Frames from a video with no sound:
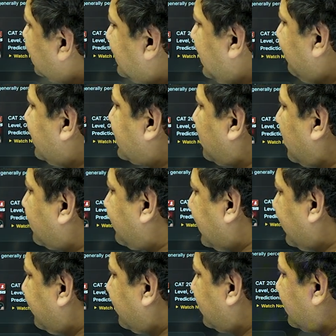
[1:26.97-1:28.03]
and same with slot
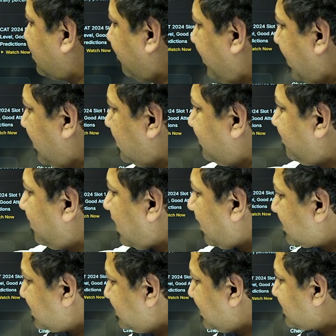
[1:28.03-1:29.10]
3. So bigger
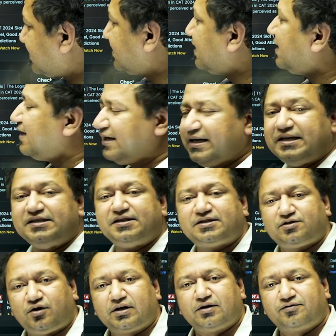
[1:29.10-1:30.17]
bars just easier
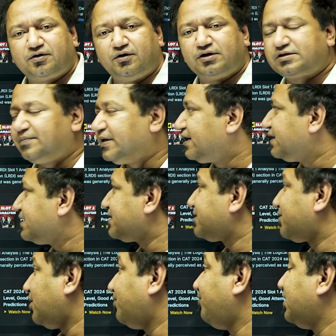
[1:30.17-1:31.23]
slot, of course, because
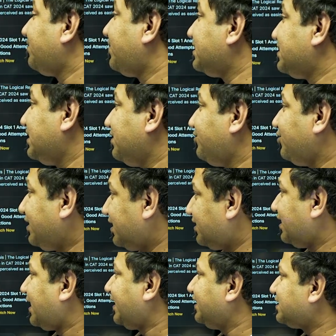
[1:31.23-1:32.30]
top 1%, if you get
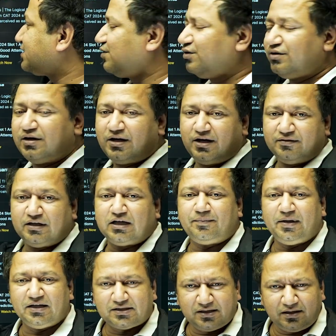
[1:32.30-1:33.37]
the higher score, that
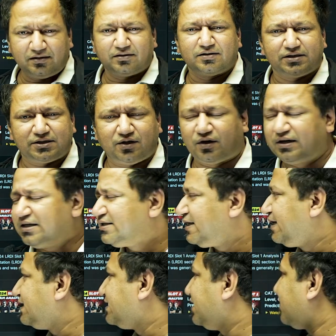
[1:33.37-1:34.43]
means the slot
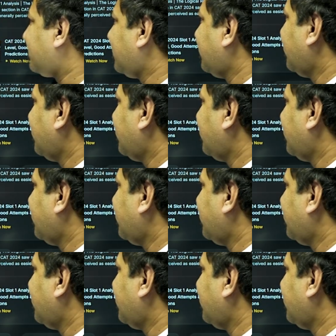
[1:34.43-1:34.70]
is easier